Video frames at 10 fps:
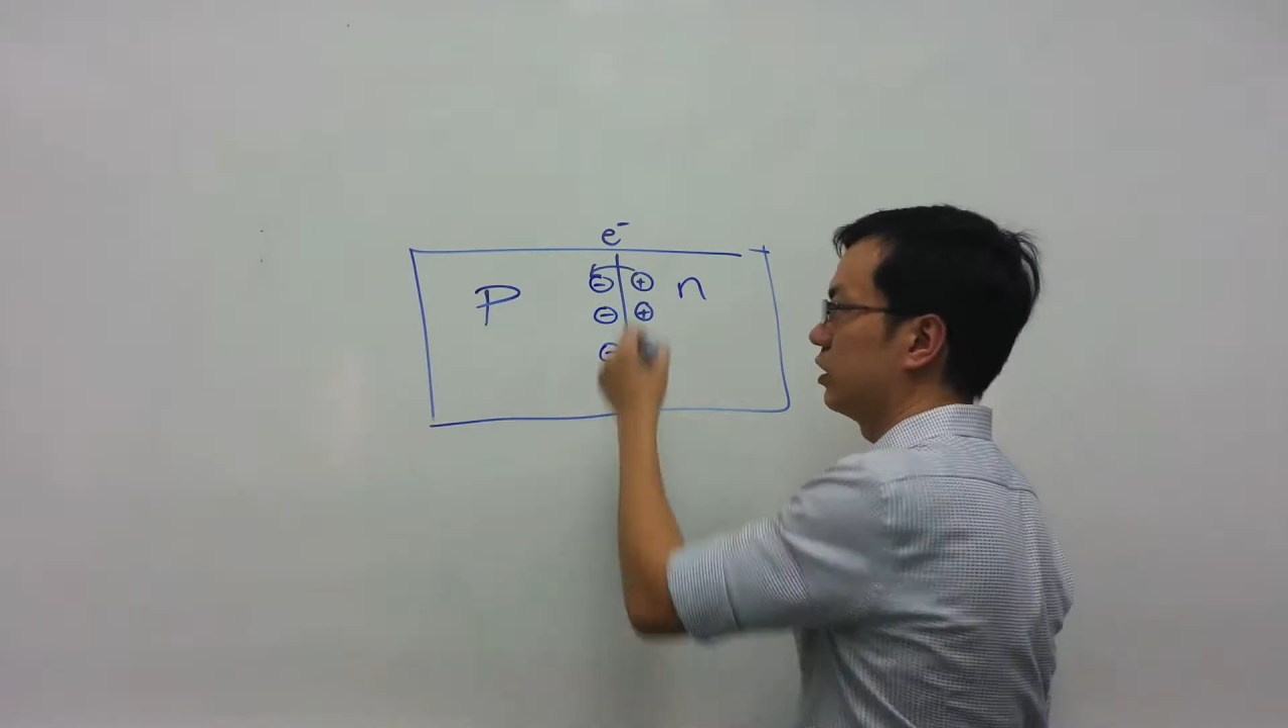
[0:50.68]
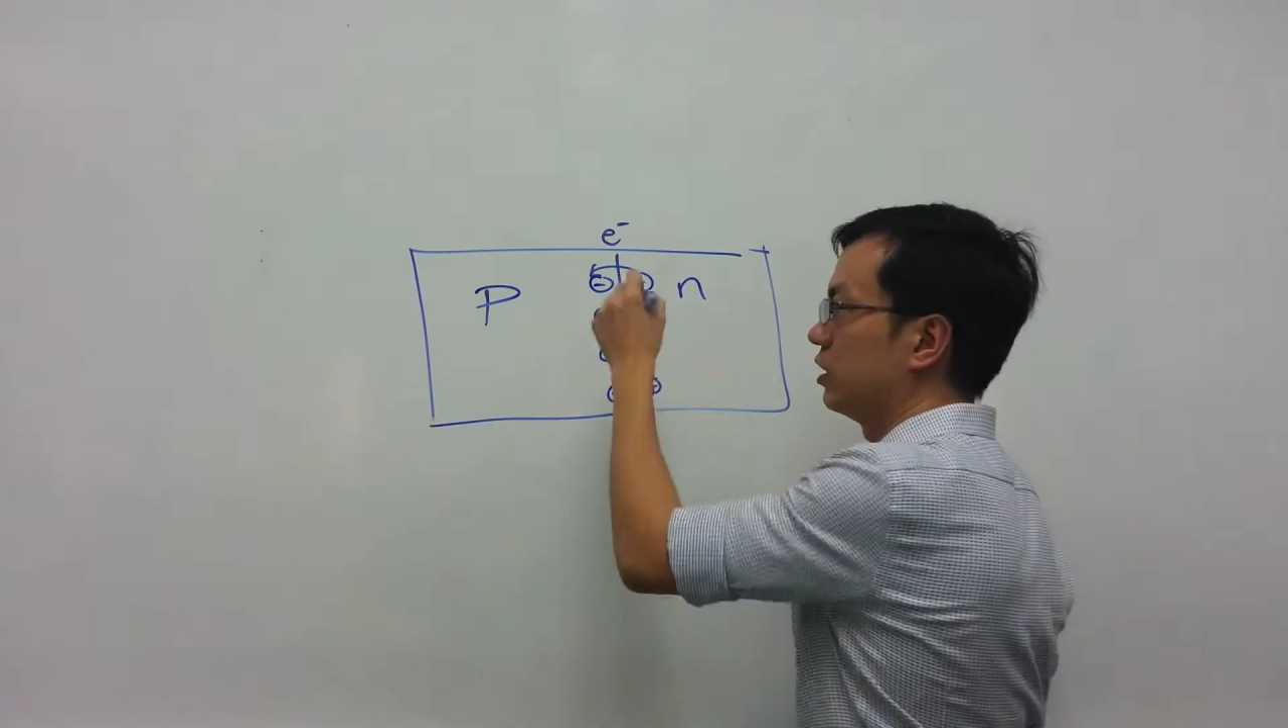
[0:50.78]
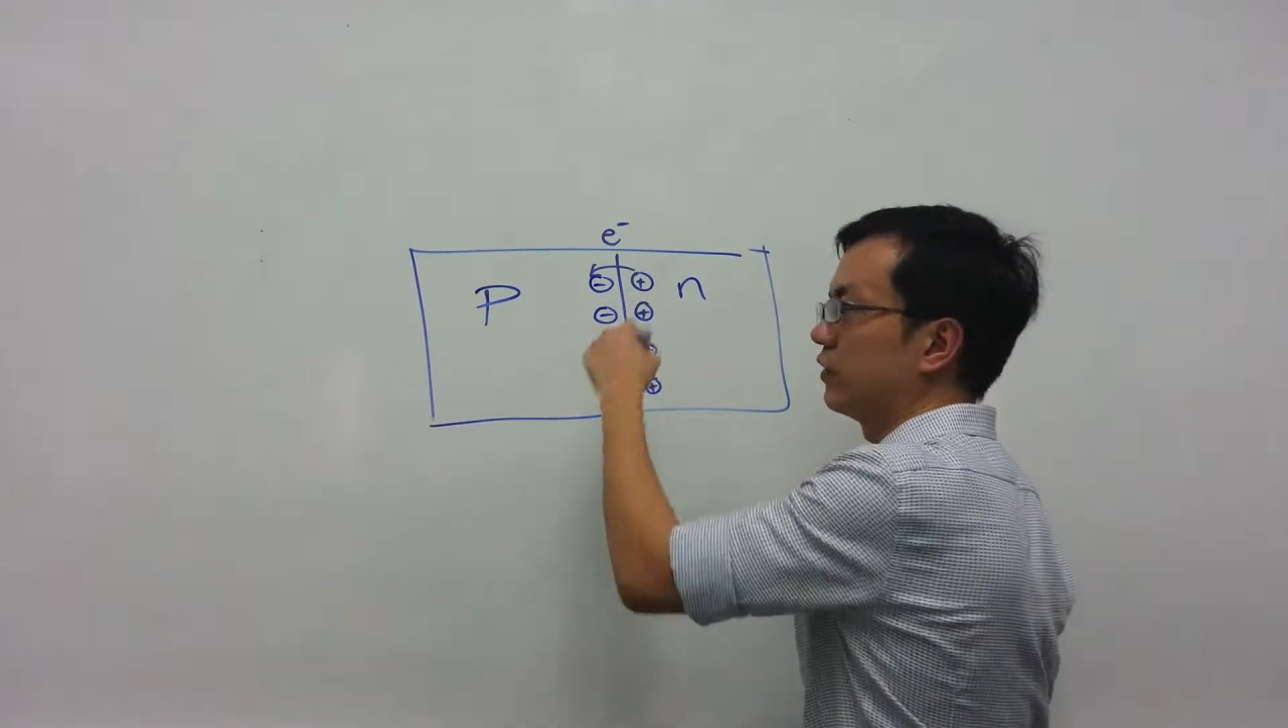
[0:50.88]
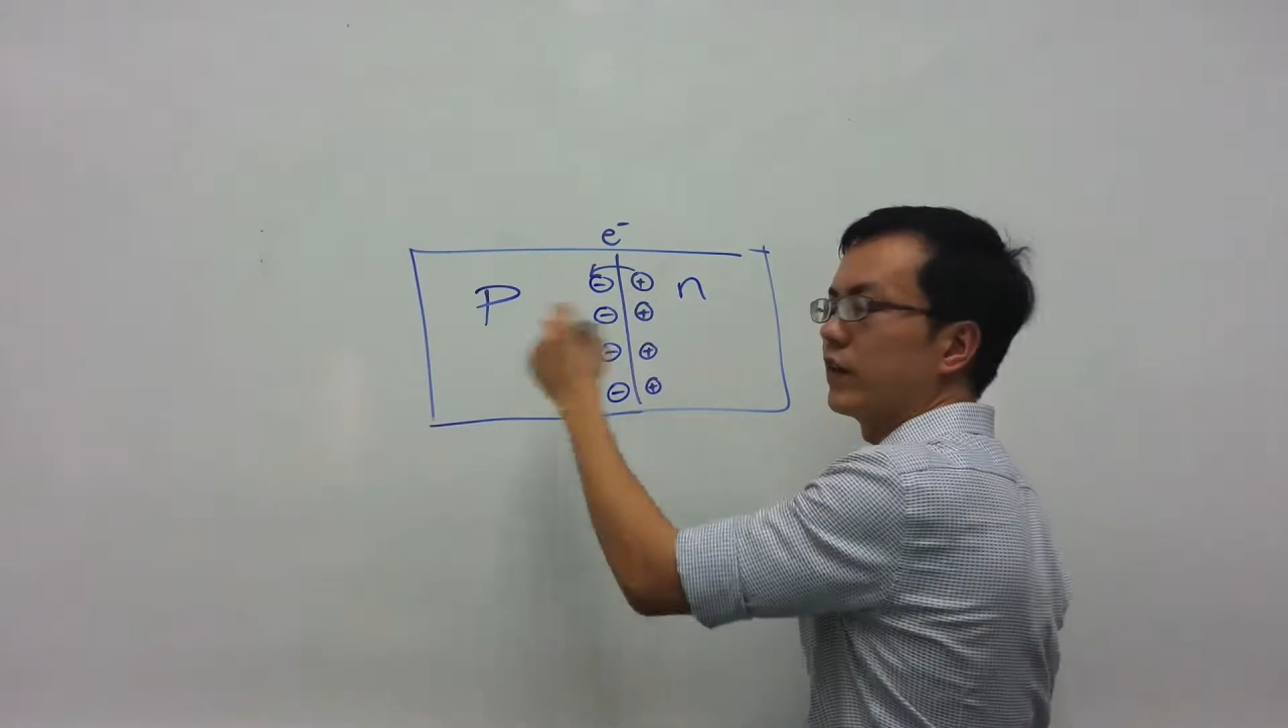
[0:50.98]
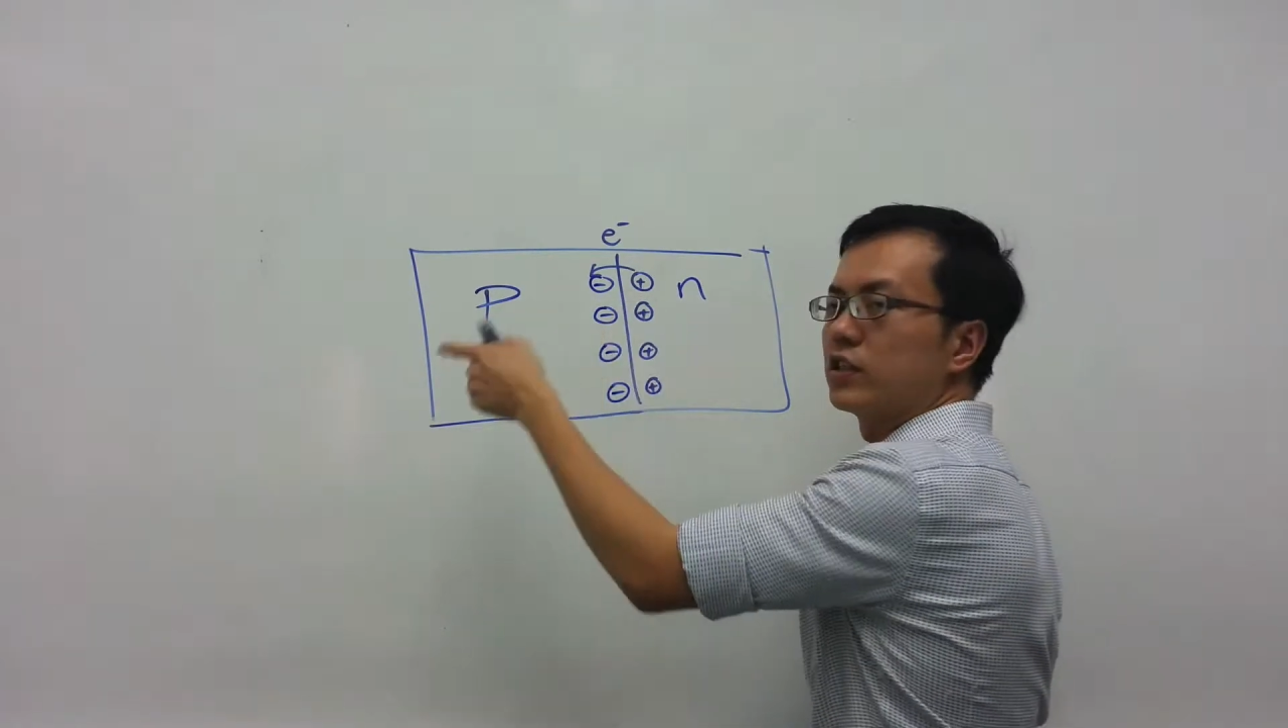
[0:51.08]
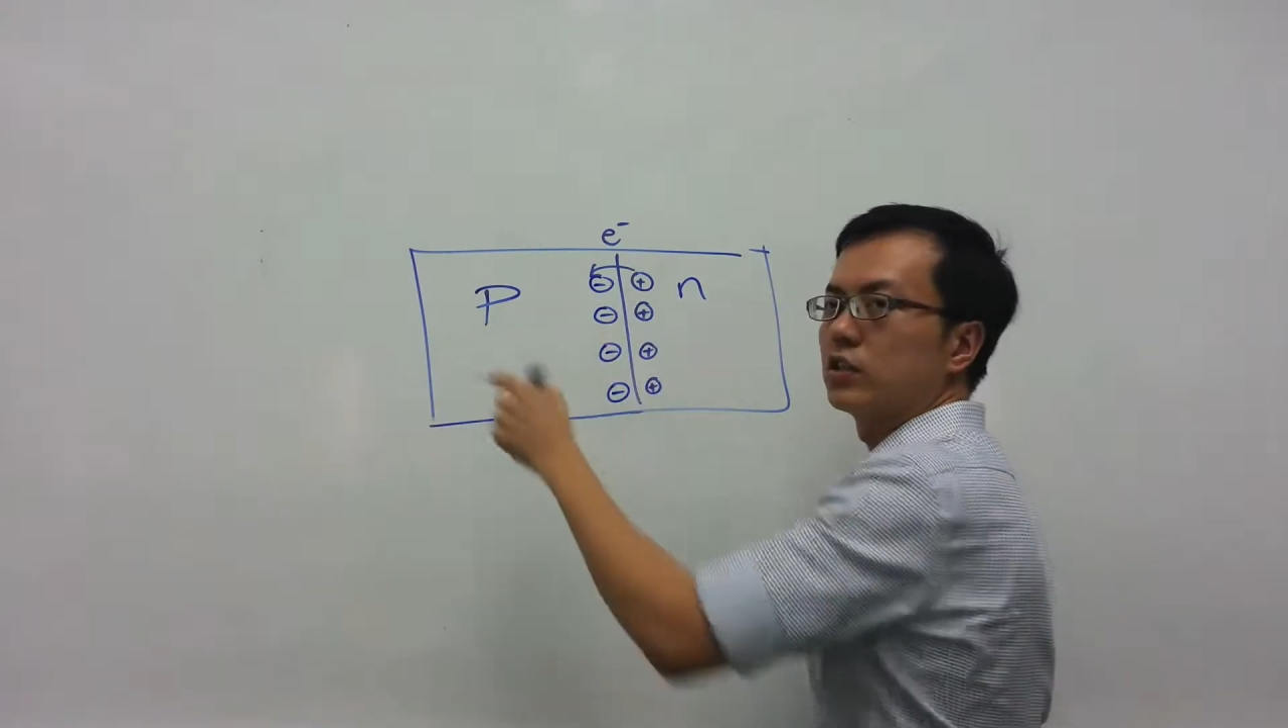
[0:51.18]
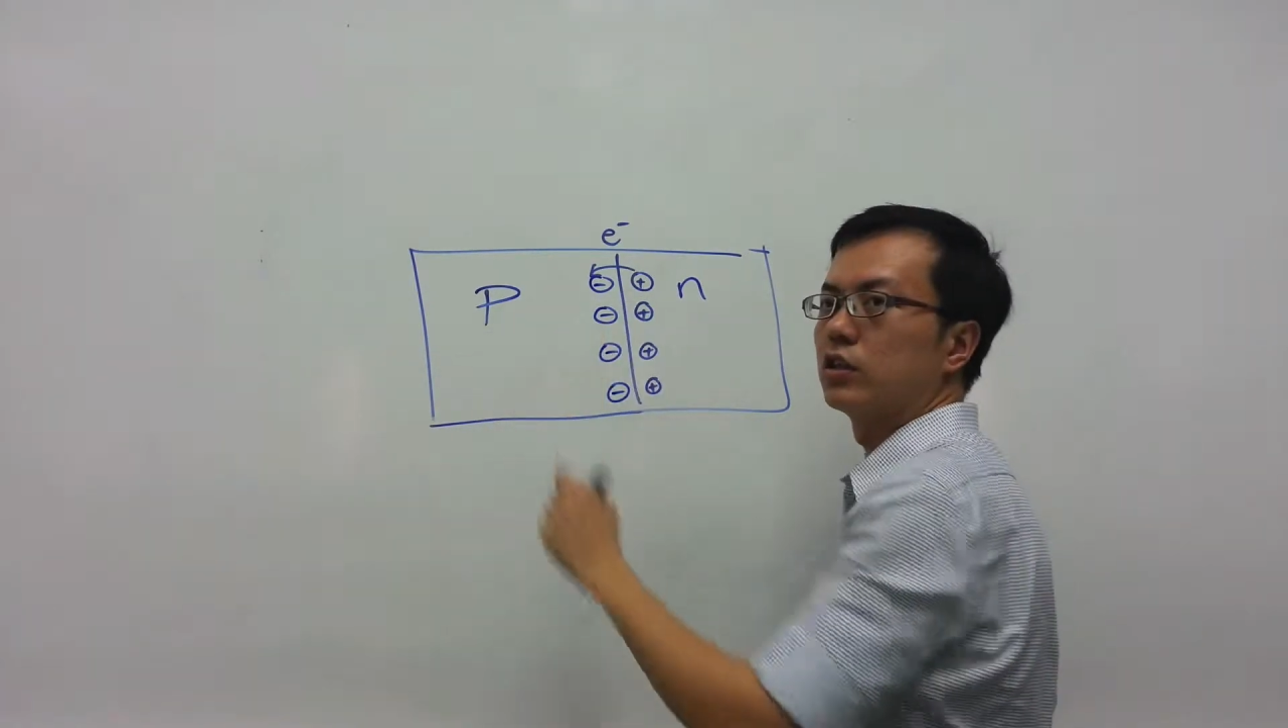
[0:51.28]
the interface on